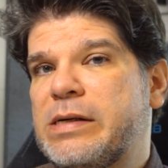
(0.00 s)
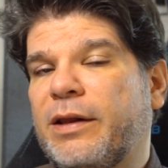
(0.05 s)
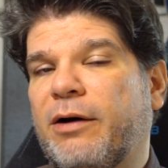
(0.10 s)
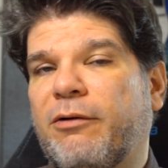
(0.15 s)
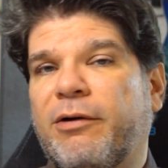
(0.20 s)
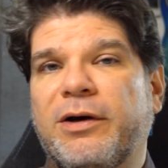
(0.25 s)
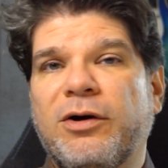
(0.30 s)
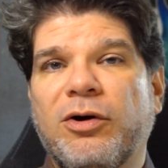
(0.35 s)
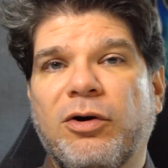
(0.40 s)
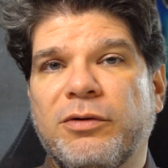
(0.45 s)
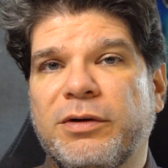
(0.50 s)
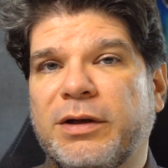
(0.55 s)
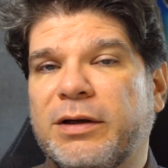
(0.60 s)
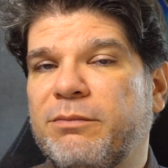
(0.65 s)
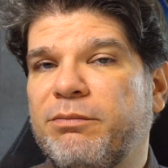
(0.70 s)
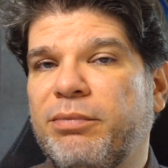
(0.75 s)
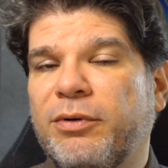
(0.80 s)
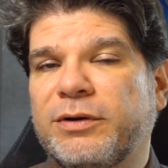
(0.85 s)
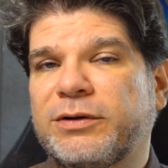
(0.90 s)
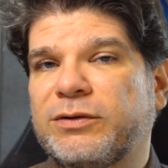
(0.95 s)
Now, I know
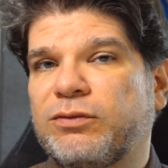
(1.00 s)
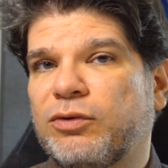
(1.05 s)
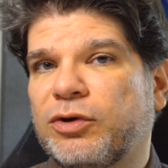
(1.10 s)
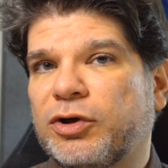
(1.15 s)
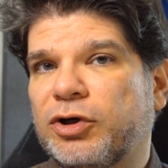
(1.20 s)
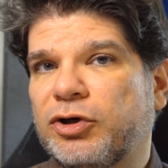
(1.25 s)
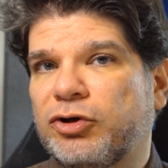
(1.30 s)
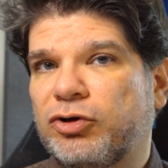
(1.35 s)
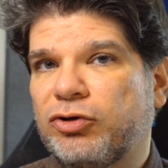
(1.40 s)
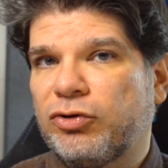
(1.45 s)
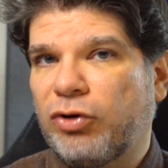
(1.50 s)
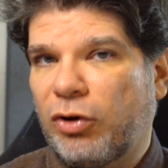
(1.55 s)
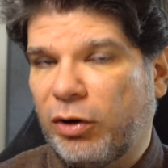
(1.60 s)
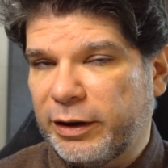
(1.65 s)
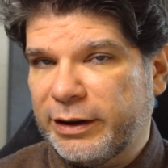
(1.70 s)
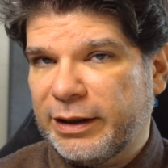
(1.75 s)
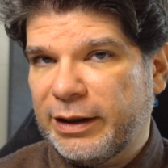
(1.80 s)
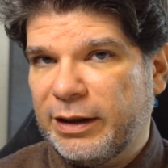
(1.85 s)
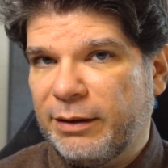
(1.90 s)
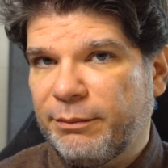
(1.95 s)
that Boox were
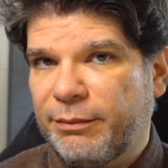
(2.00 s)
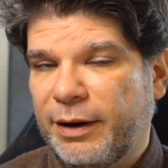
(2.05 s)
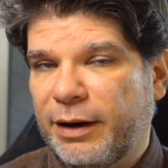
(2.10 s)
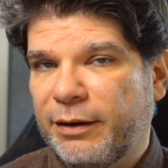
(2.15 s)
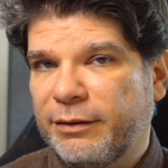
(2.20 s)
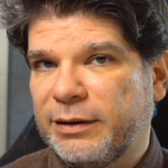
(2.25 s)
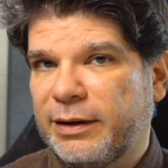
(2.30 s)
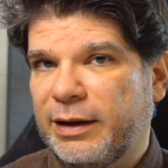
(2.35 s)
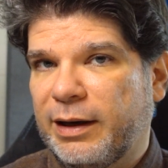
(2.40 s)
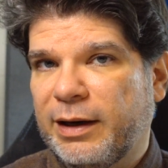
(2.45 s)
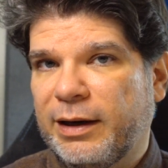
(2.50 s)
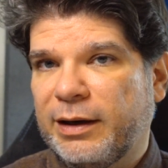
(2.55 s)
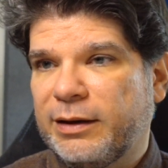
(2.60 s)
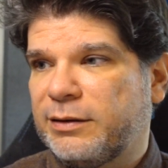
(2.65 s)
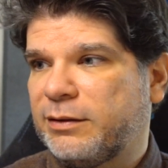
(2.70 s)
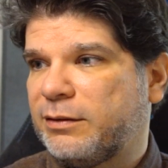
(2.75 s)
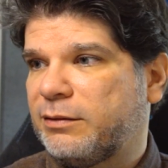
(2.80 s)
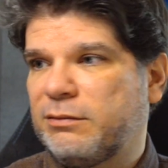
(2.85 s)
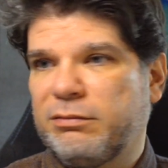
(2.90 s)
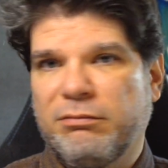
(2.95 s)
talking about
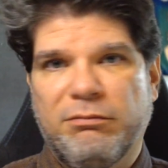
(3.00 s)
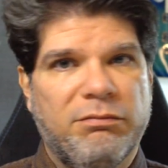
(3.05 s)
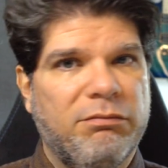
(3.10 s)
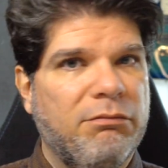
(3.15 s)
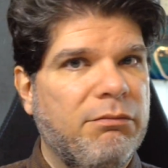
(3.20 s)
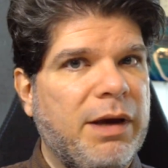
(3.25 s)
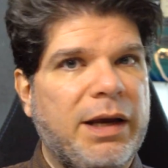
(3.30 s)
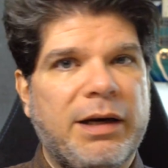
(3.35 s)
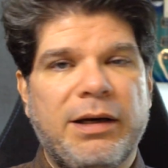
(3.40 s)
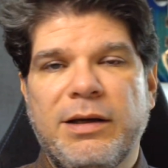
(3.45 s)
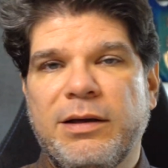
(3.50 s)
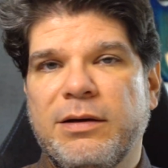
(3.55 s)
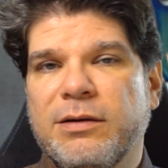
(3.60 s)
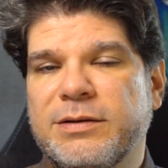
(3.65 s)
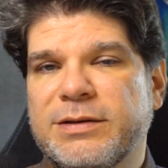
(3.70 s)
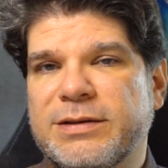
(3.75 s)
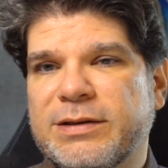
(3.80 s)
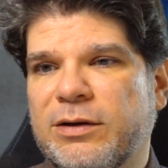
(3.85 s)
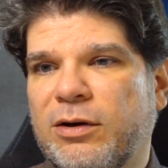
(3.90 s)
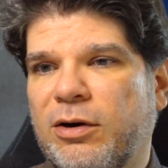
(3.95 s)
that many
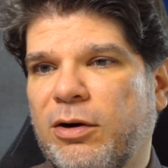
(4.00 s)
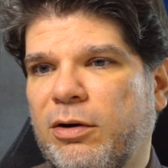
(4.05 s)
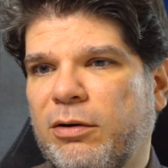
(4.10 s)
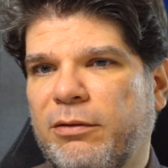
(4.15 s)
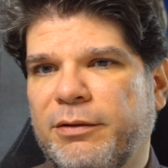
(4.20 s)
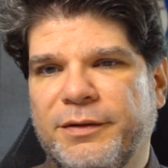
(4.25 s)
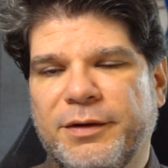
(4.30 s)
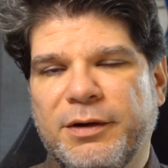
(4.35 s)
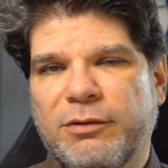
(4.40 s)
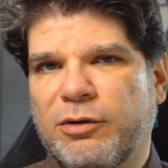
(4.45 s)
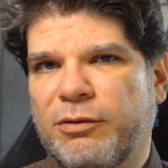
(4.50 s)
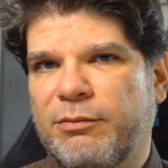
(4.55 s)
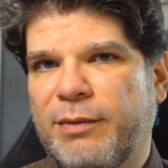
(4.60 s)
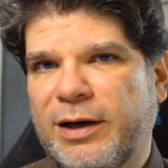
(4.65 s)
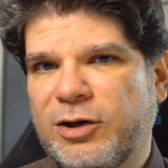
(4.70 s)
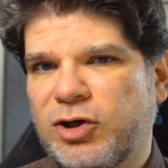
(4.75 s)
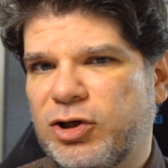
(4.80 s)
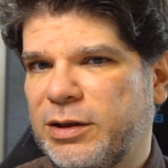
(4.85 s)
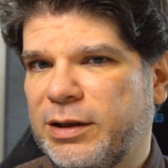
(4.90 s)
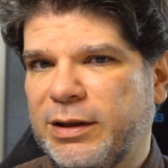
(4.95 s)
years ago, and they were
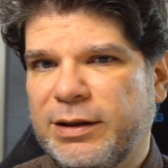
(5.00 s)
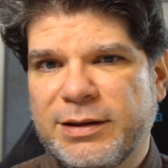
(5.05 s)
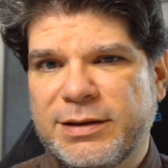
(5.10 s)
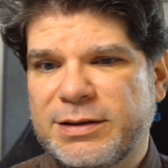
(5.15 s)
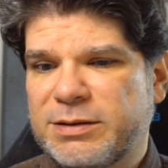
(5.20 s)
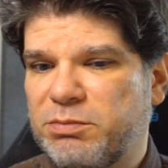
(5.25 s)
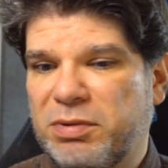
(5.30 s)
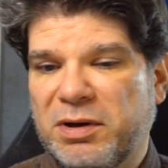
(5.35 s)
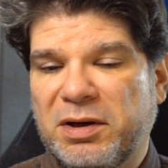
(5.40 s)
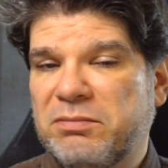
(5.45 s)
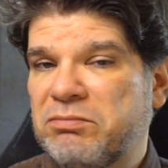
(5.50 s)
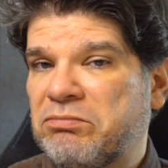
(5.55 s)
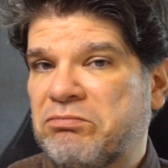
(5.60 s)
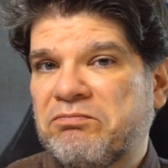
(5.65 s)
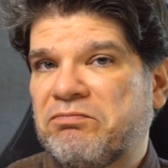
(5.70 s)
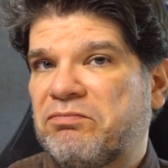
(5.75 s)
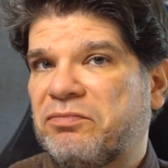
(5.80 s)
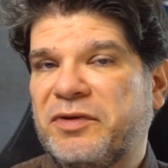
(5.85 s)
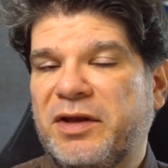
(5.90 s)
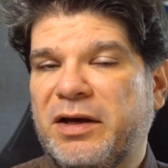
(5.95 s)
mentioning this, but
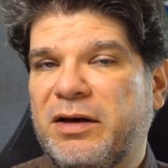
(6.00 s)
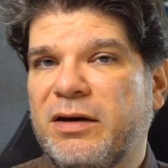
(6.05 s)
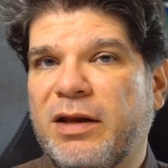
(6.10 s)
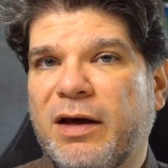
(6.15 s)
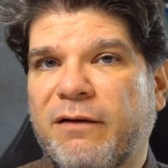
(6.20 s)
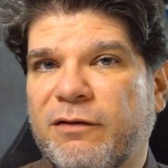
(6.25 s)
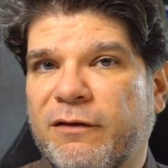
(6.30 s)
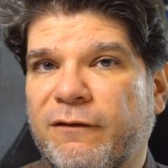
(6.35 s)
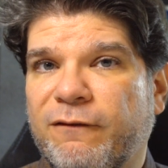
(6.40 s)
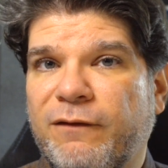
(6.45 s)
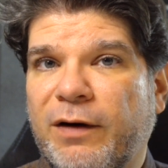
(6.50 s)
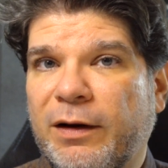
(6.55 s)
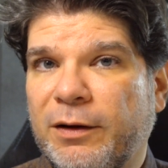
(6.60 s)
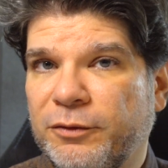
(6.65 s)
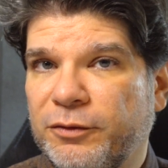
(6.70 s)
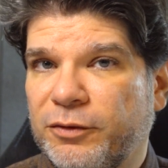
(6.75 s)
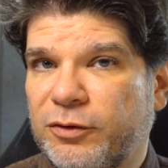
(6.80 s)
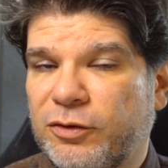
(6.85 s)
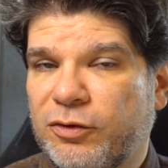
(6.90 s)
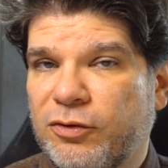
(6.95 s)
they never
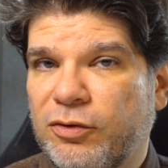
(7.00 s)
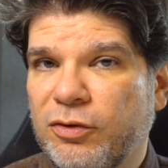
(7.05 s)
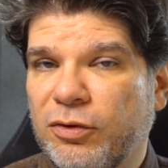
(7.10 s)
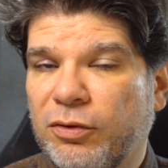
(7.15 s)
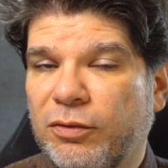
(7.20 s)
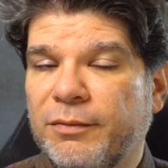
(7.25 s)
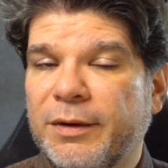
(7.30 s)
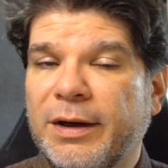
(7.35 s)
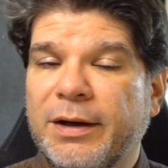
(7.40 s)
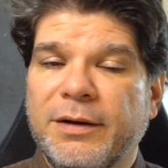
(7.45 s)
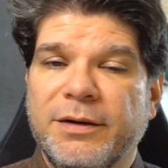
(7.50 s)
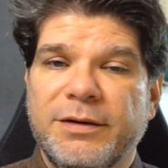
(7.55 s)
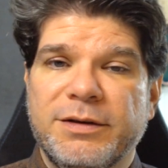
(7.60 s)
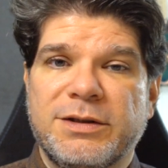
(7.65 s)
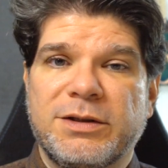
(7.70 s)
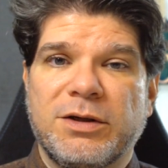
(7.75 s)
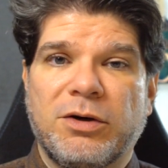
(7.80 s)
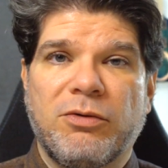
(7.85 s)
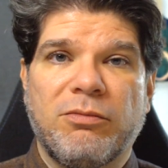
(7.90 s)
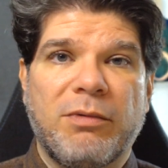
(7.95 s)
followed through.
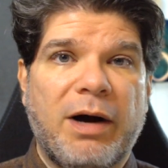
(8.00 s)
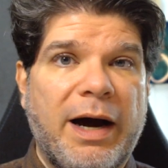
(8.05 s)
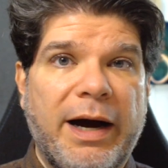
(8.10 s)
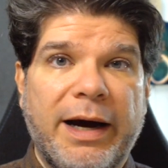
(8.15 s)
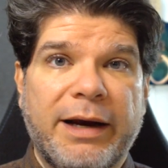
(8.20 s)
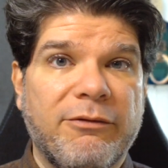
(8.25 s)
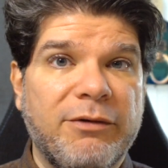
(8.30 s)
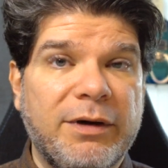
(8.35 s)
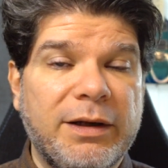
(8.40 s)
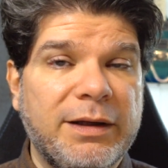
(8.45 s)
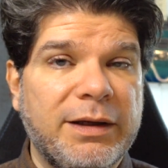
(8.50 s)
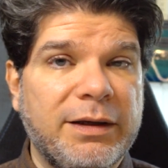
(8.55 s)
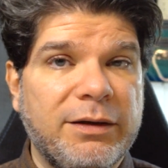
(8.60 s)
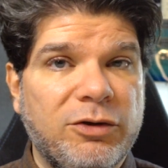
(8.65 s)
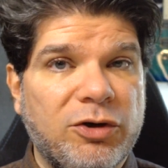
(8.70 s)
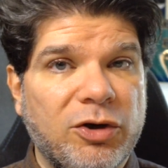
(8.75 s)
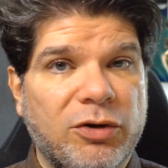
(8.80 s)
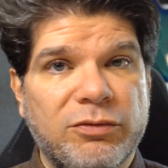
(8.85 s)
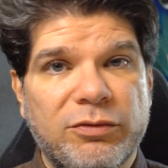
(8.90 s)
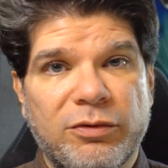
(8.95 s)
So I
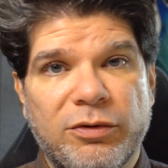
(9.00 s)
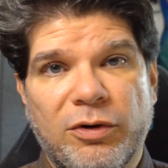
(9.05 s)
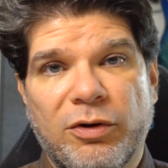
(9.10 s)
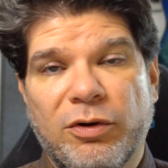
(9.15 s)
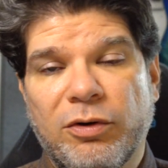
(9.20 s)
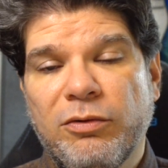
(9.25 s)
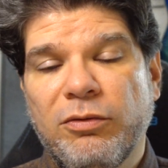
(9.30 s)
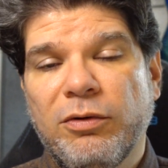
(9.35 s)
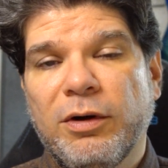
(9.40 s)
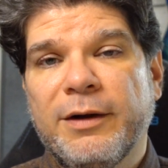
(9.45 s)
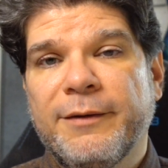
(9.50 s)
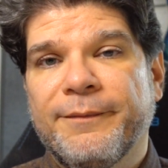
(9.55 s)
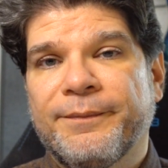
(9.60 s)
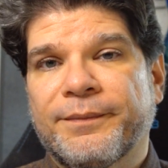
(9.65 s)
really don't know.